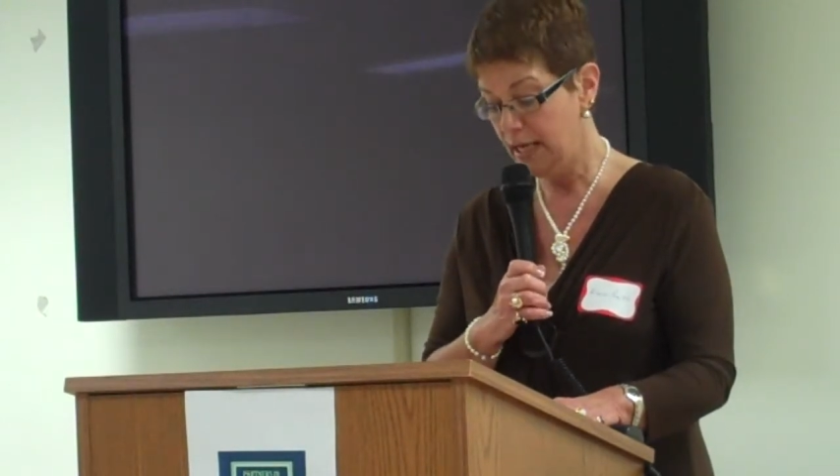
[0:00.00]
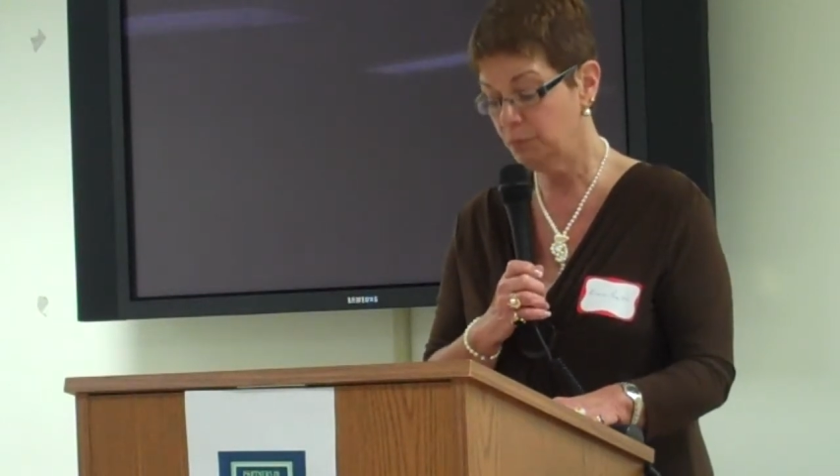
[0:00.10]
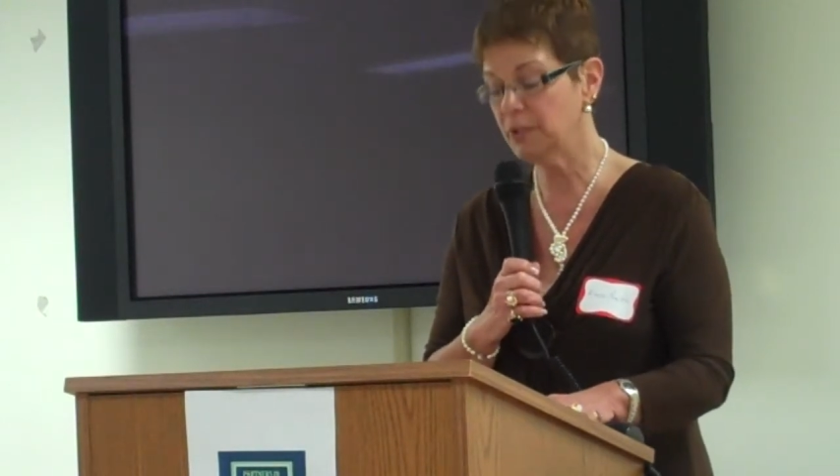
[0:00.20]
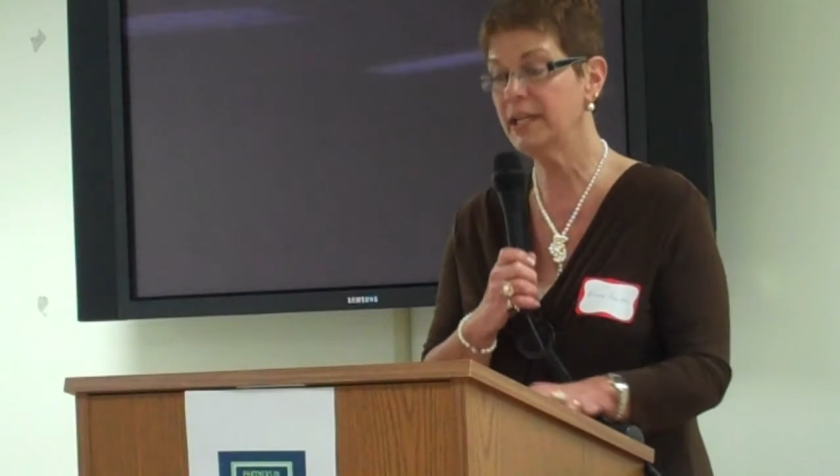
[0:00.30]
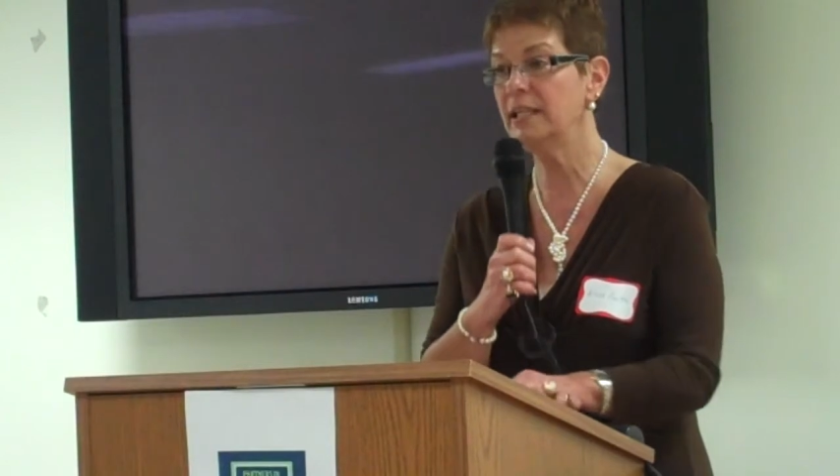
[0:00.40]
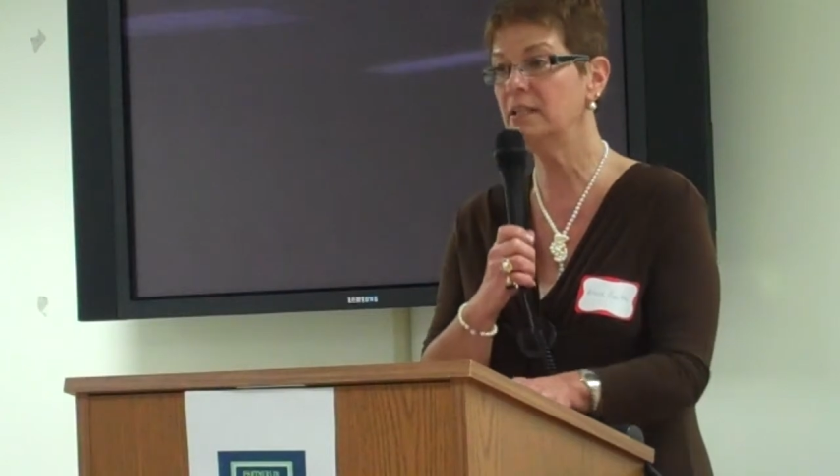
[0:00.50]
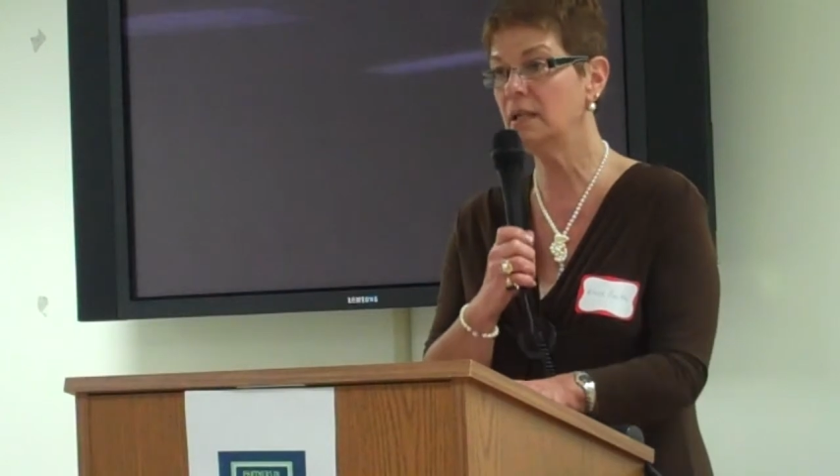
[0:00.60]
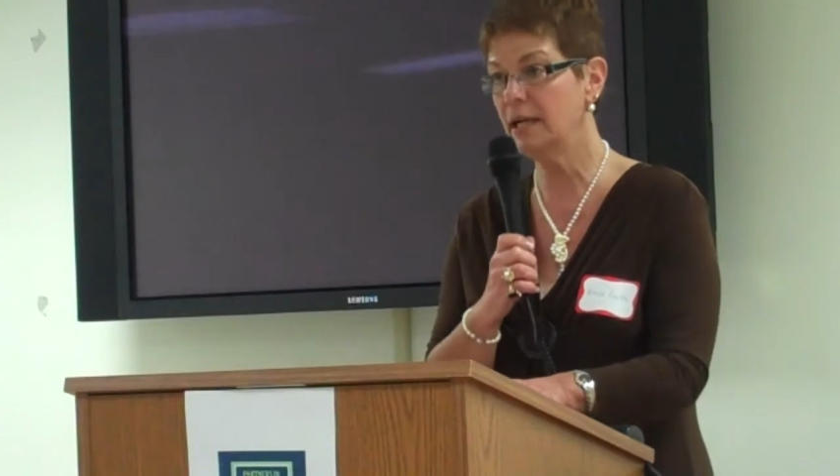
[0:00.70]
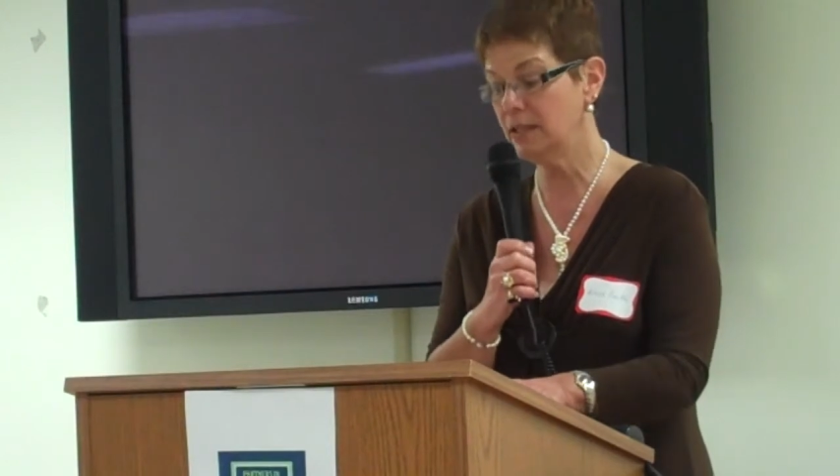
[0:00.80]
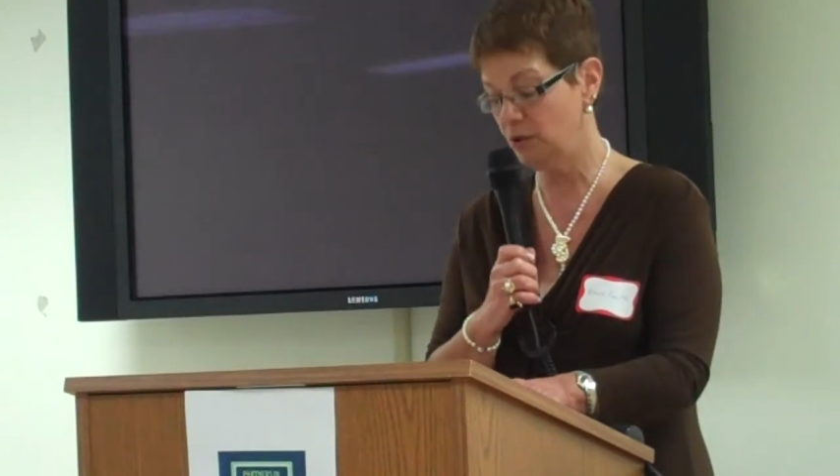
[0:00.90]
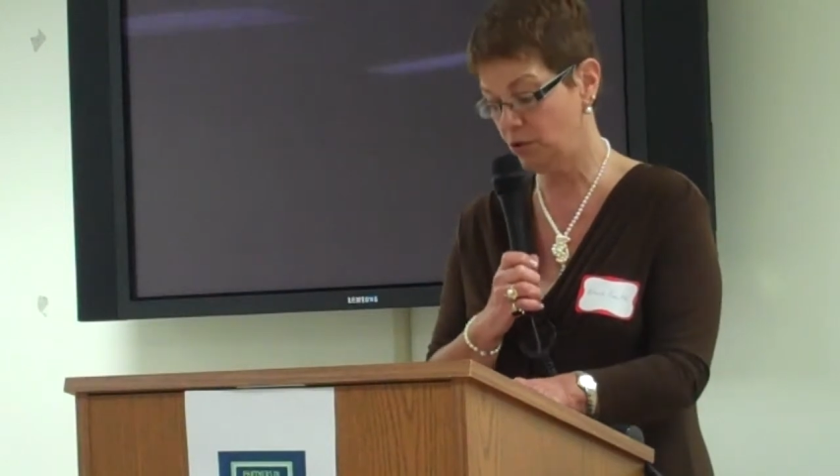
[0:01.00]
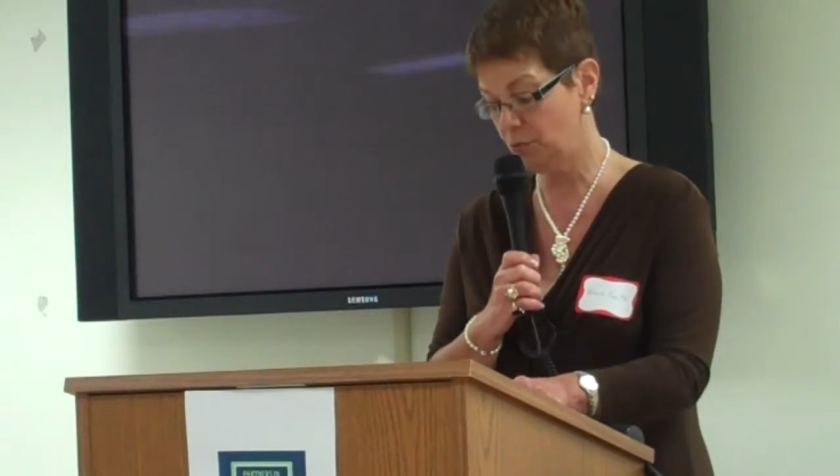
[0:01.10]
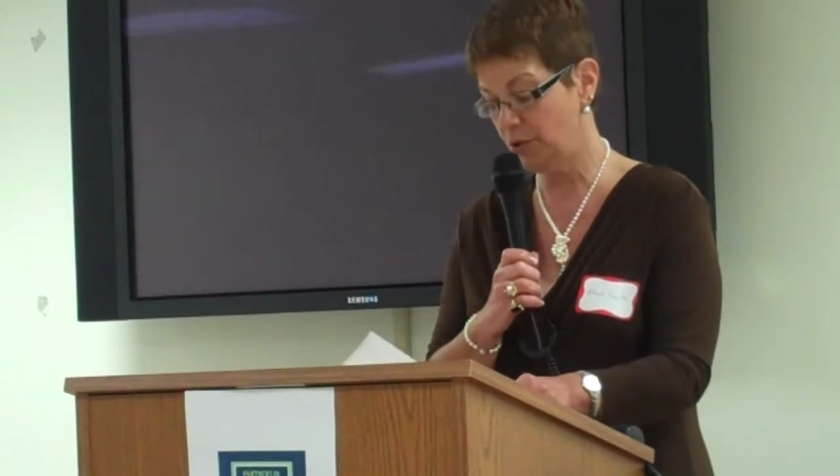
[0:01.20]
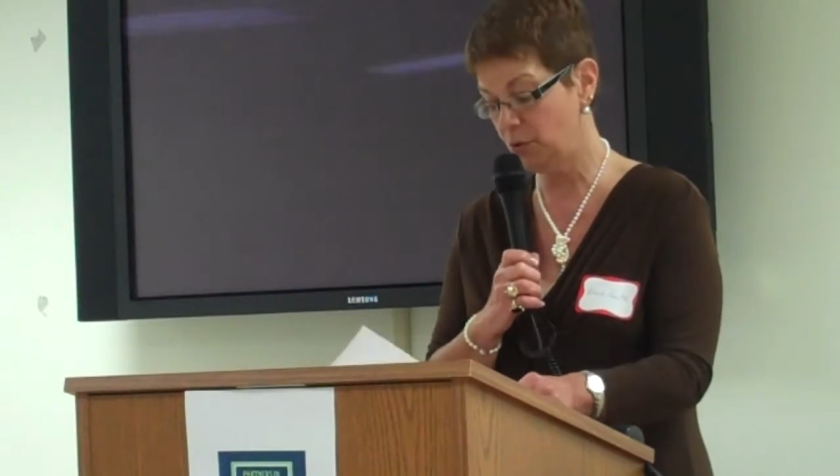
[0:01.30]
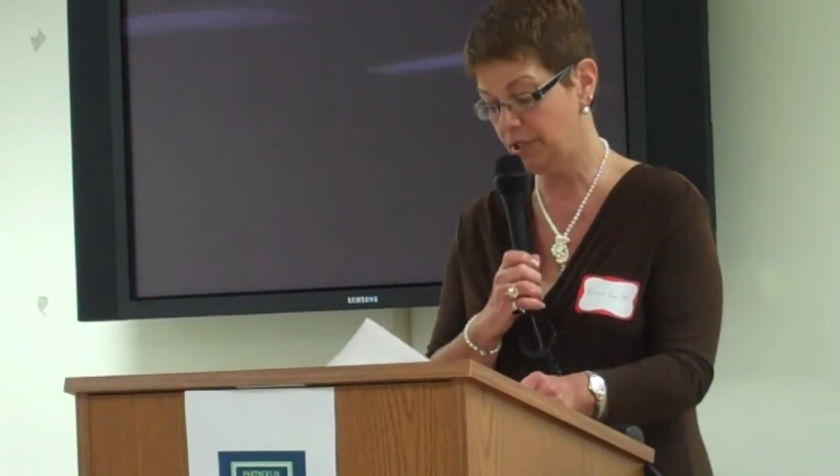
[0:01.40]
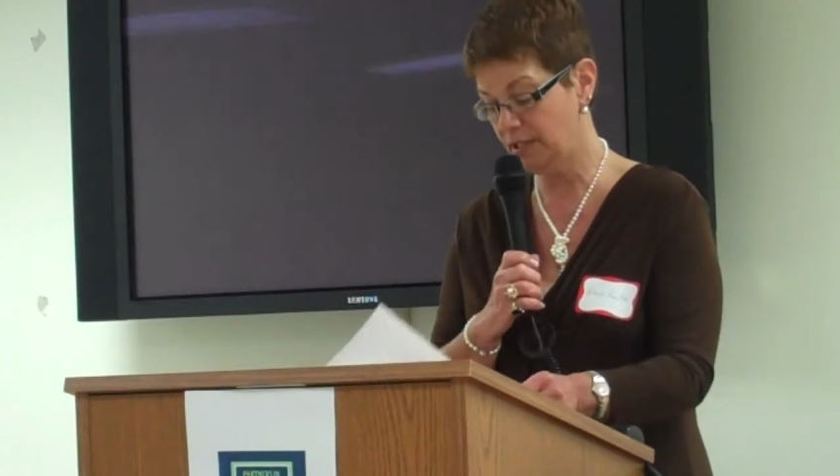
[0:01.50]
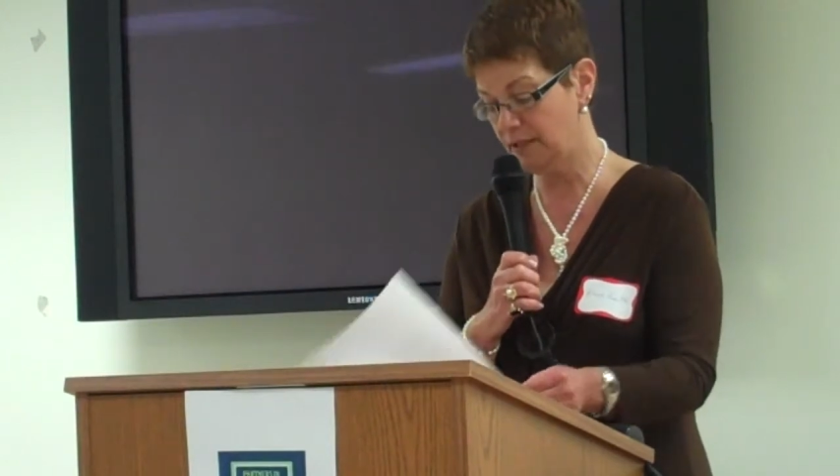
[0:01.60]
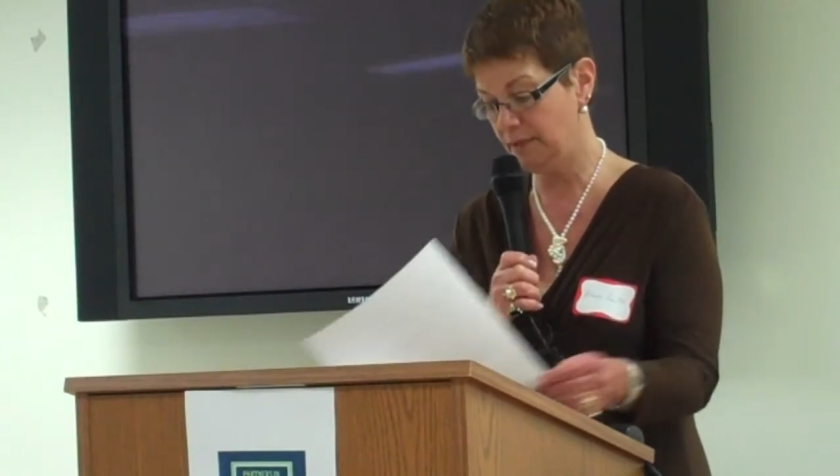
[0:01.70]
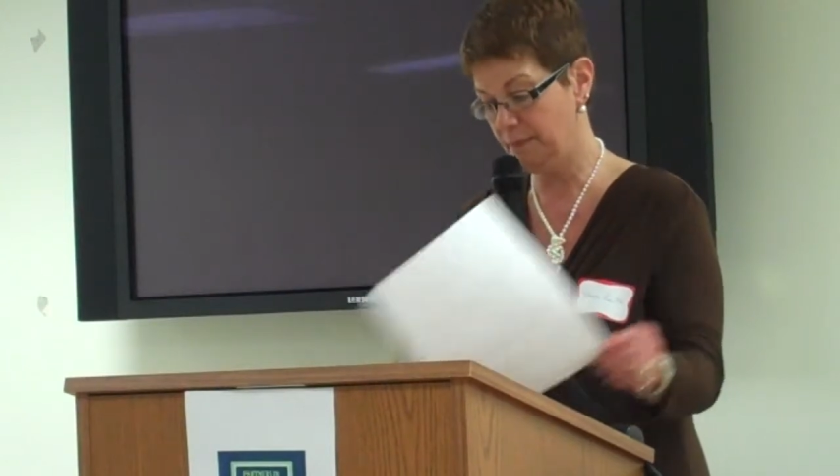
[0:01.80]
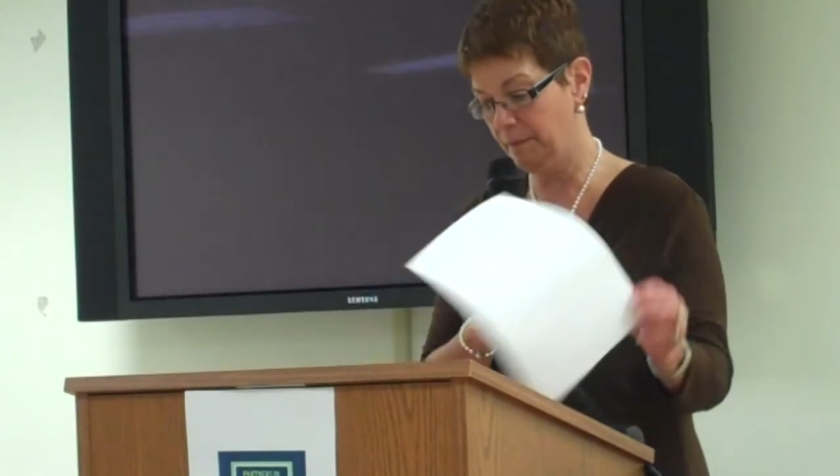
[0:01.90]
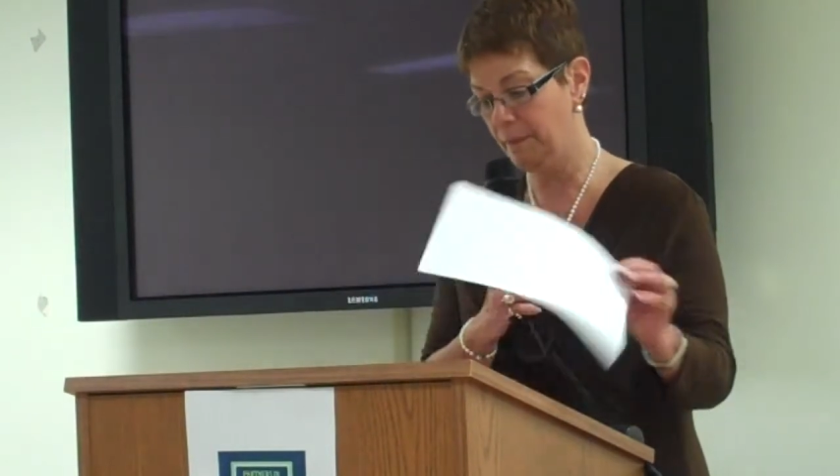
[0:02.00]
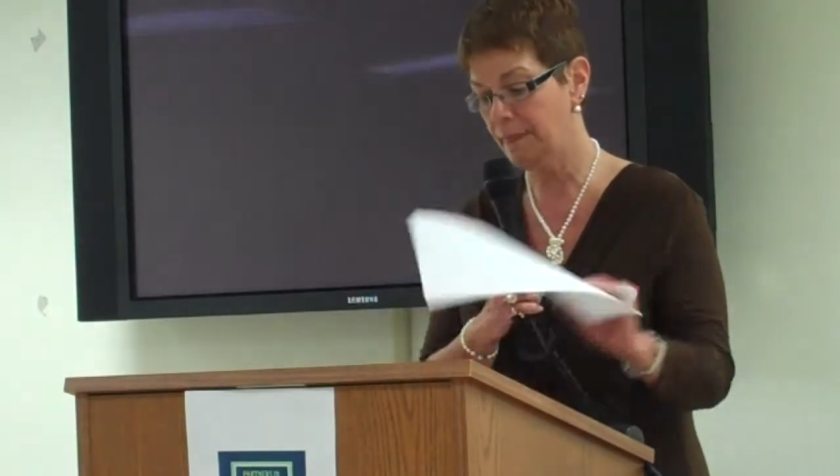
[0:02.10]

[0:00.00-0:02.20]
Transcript: and were later diagnosed with autism.